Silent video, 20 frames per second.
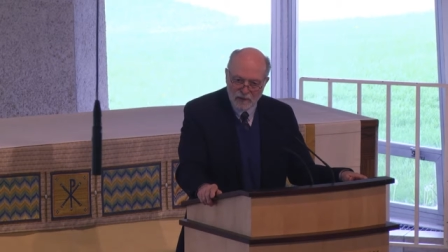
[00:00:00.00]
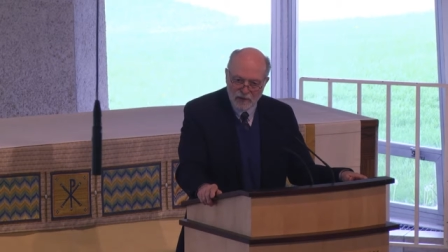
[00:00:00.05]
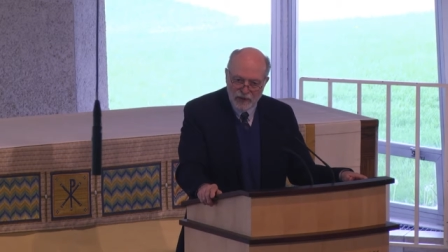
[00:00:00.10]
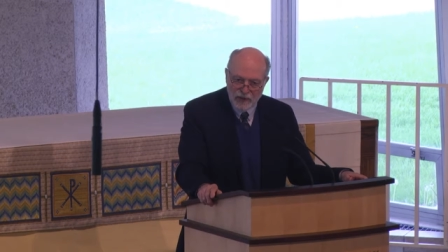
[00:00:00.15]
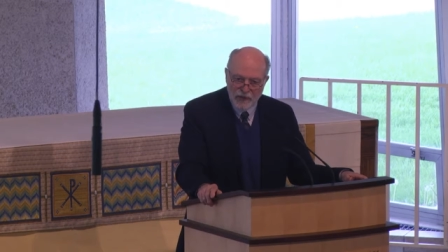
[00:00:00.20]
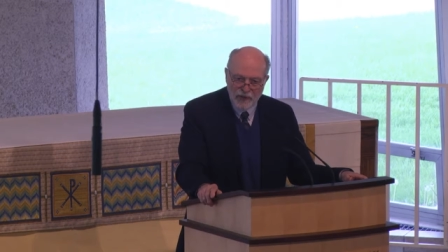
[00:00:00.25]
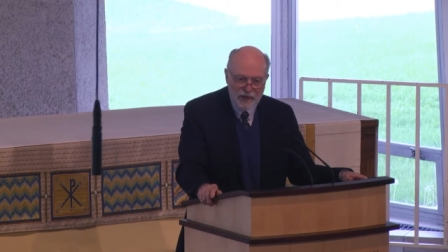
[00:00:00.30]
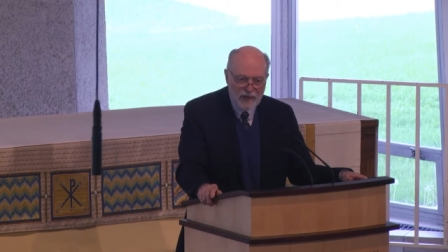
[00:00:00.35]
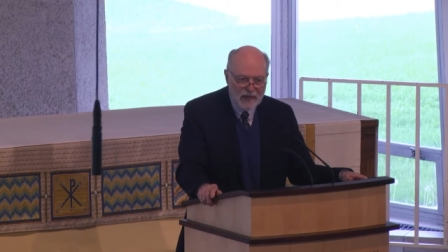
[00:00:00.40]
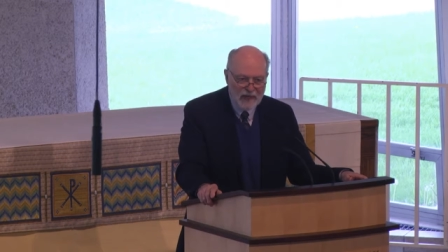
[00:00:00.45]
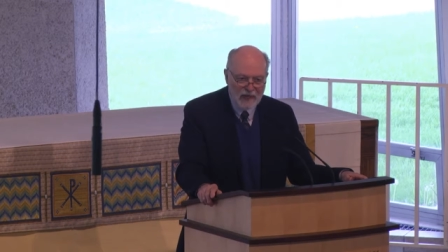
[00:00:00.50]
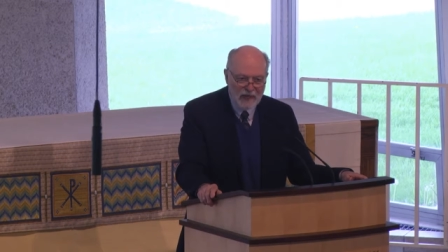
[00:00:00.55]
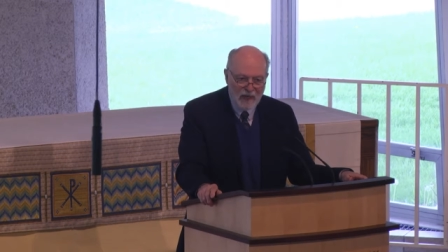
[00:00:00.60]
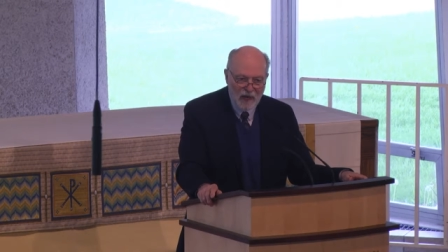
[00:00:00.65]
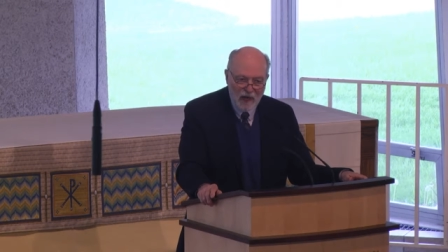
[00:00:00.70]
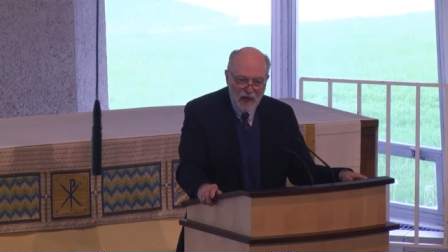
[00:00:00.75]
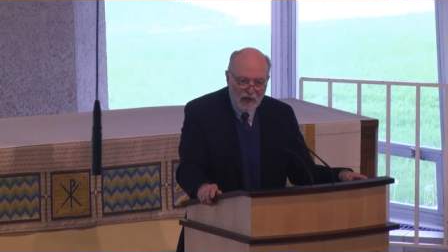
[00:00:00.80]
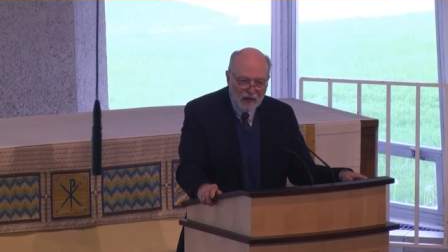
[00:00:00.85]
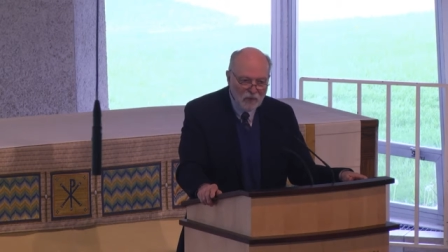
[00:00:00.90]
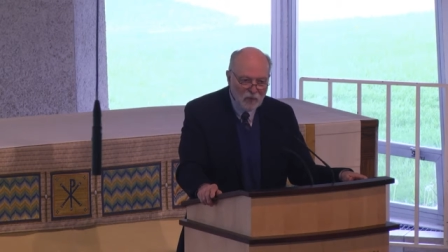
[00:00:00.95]
Do you think
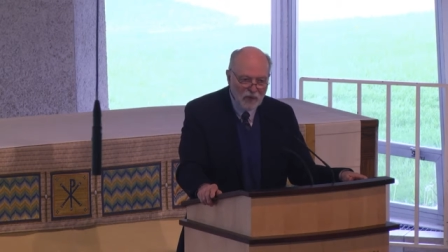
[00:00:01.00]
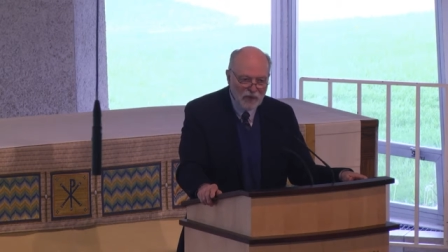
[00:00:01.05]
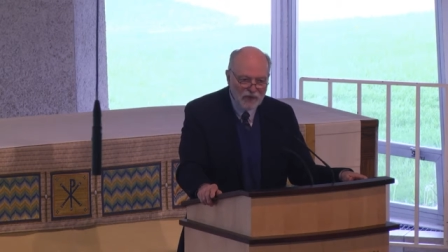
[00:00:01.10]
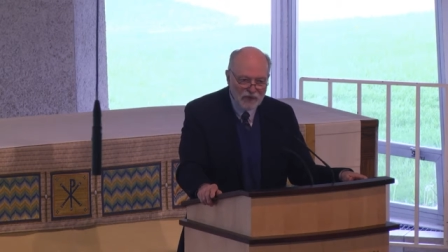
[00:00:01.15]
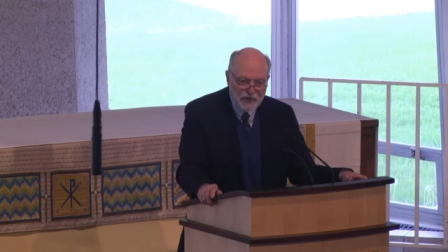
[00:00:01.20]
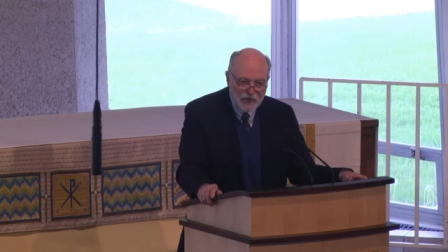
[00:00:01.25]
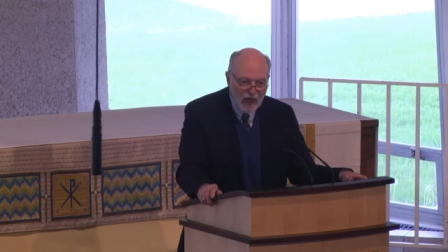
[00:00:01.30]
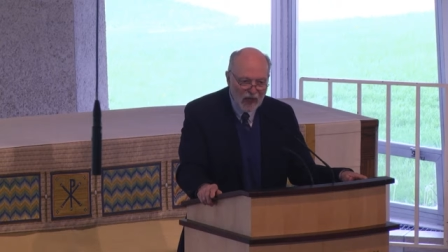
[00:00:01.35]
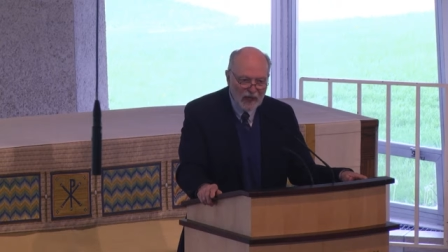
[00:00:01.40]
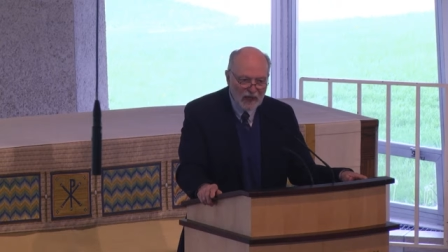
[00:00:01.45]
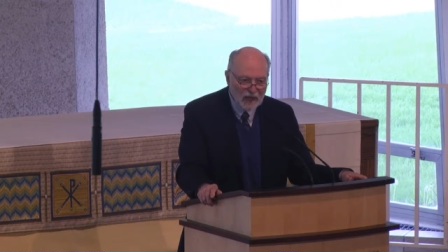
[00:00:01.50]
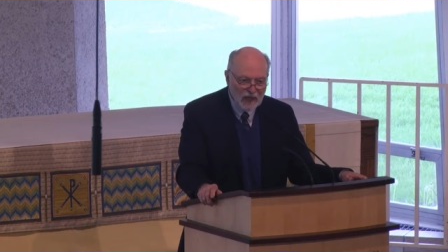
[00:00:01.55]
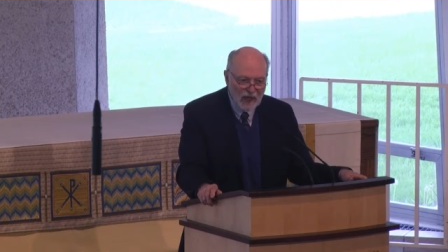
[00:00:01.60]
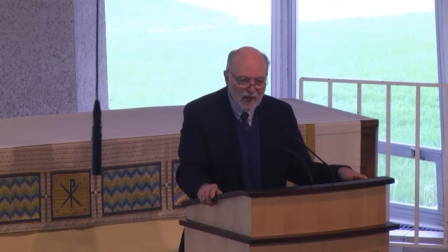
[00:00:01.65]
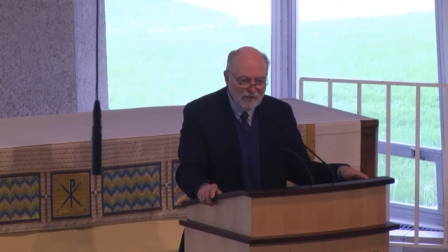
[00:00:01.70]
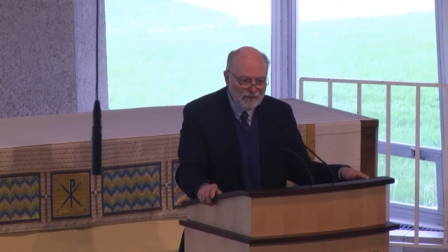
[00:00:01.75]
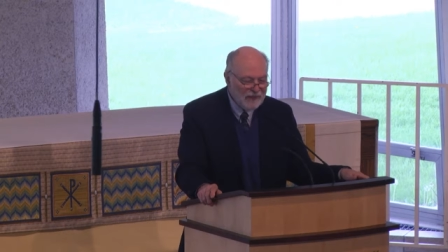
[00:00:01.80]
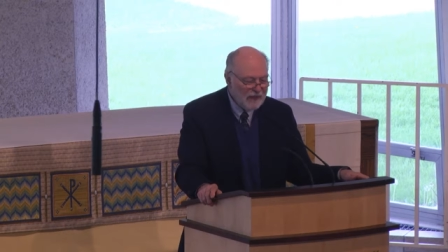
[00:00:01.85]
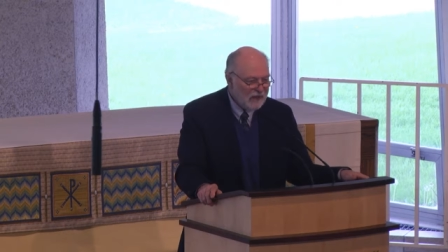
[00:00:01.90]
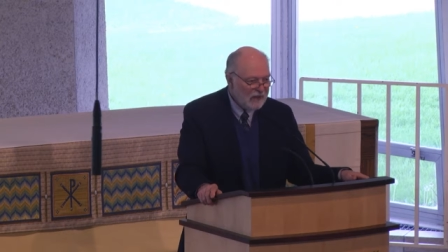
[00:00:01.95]
God was not
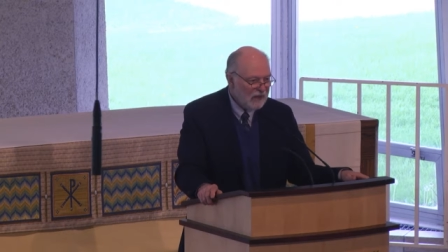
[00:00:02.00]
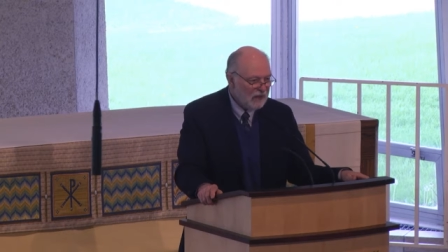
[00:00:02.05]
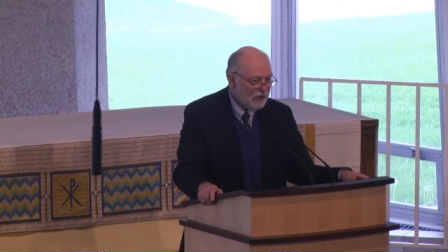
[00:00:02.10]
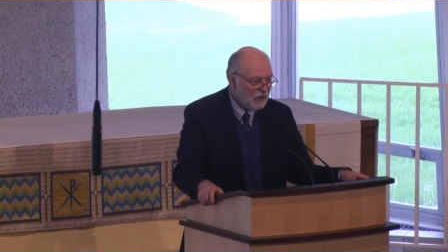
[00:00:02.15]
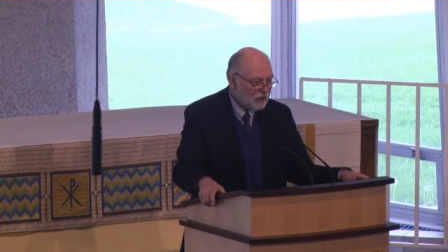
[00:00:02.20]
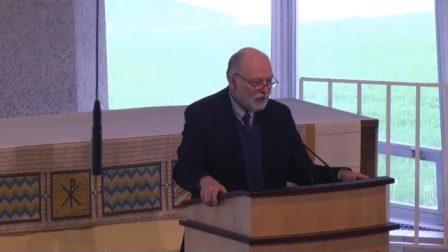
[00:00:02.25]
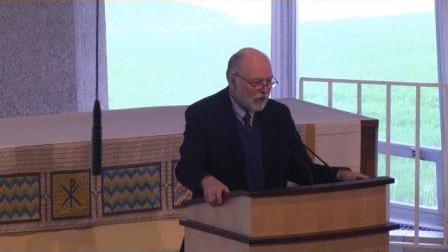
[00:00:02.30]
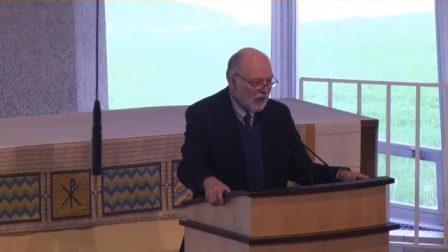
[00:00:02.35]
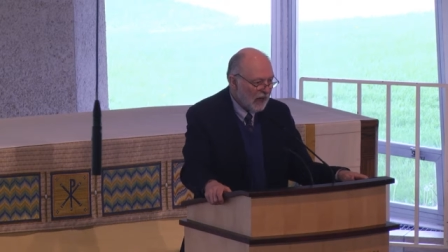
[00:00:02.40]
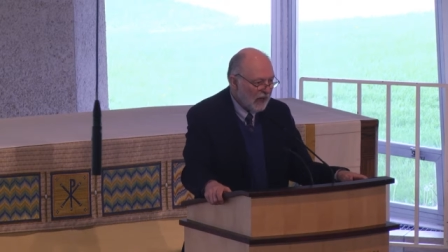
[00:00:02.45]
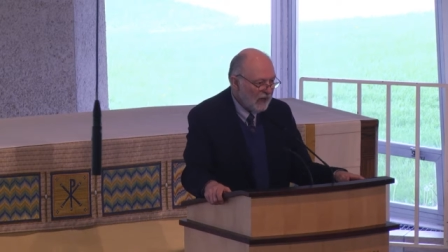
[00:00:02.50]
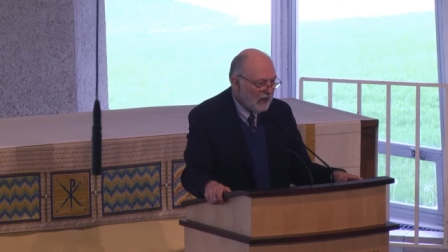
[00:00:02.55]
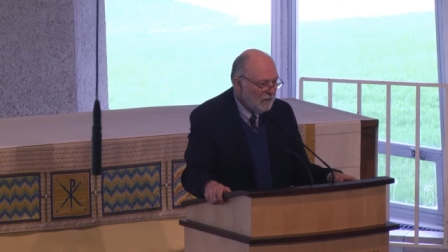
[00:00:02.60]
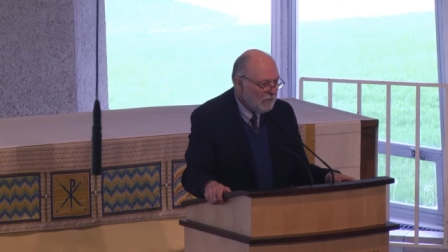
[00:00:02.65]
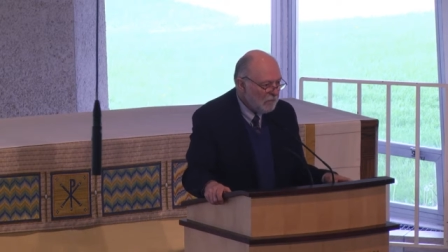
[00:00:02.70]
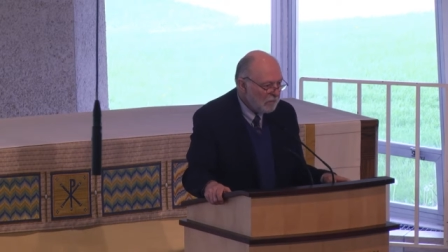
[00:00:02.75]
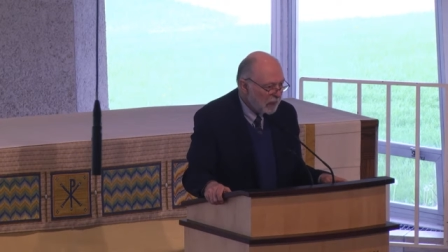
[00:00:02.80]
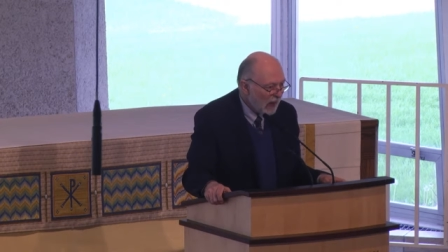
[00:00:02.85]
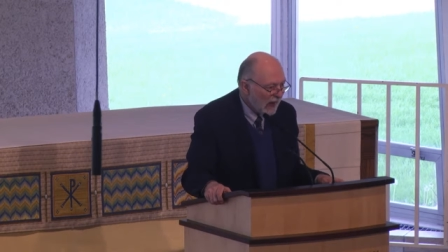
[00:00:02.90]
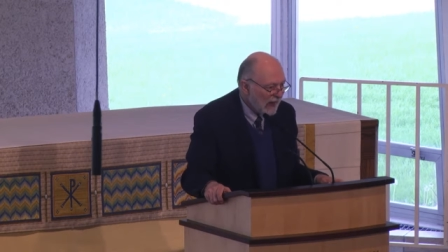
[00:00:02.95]
loving the
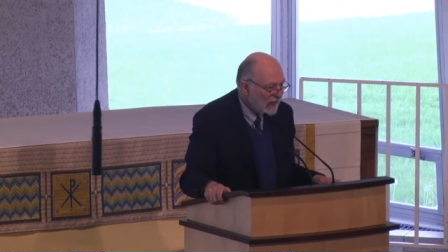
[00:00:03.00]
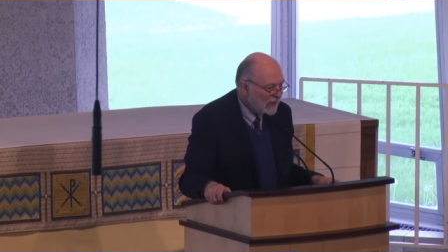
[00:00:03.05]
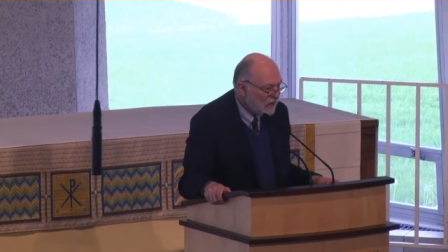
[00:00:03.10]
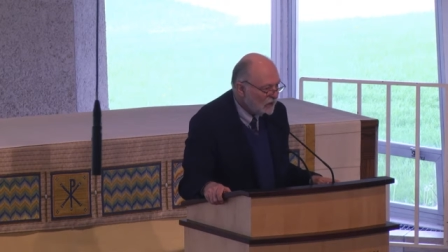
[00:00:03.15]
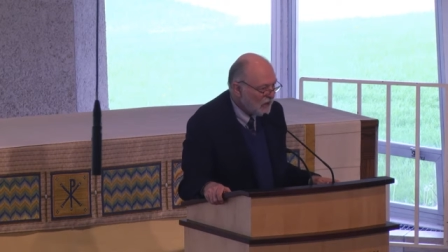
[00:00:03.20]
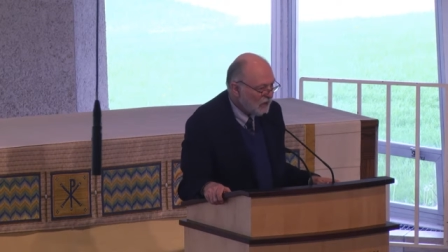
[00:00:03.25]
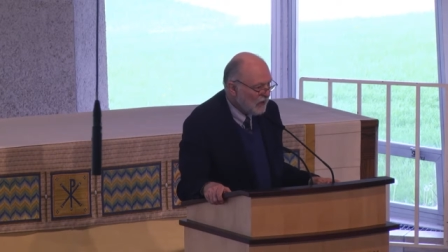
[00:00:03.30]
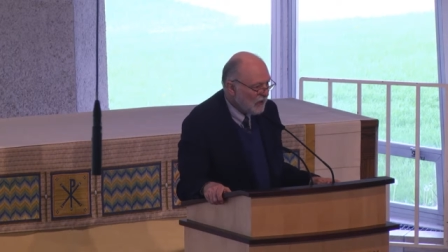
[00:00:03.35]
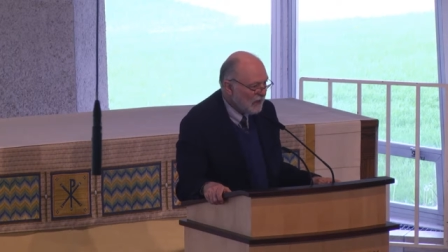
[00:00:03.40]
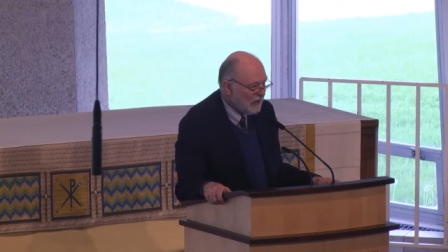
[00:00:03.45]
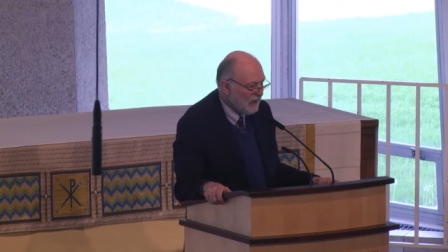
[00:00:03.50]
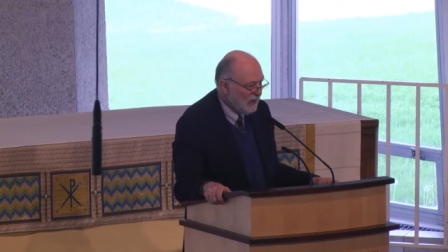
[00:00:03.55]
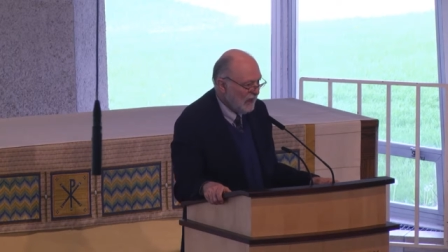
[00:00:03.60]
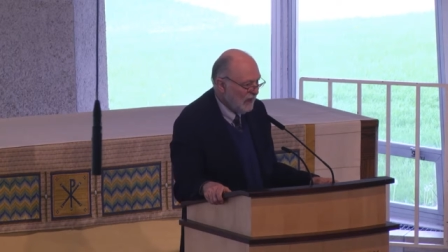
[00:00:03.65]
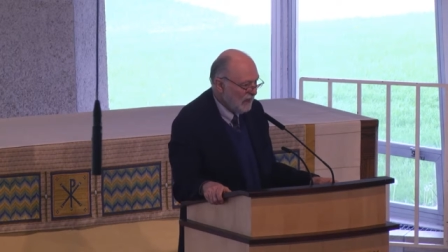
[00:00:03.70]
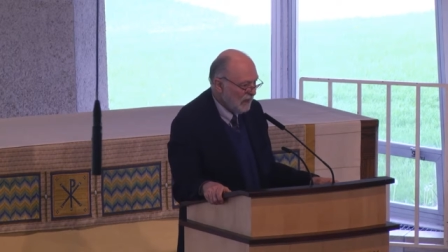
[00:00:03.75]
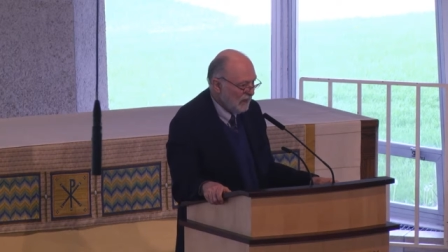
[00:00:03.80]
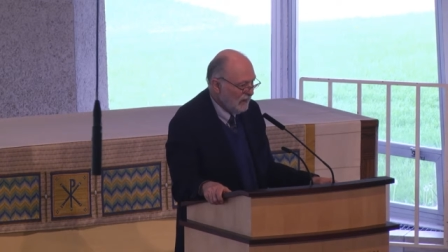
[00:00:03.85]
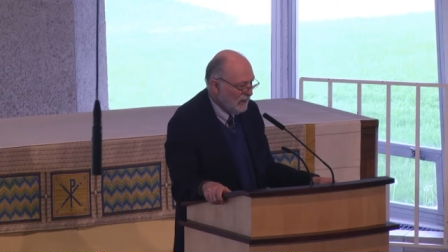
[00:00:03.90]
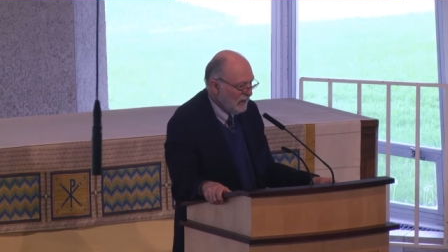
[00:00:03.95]
trilobites and
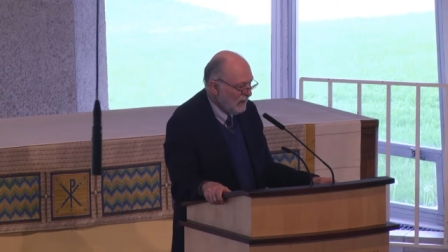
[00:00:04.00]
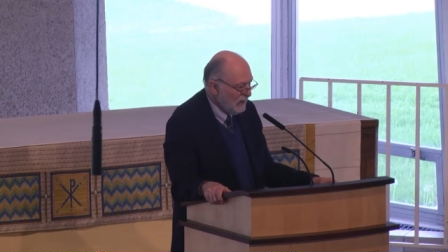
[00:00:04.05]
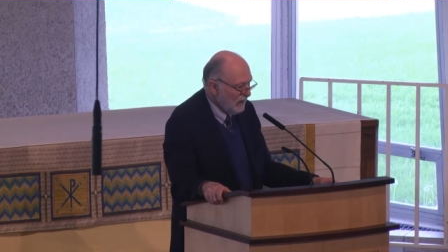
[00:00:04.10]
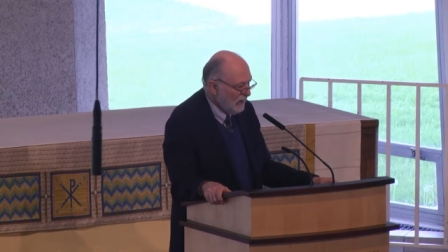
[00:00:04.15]
the,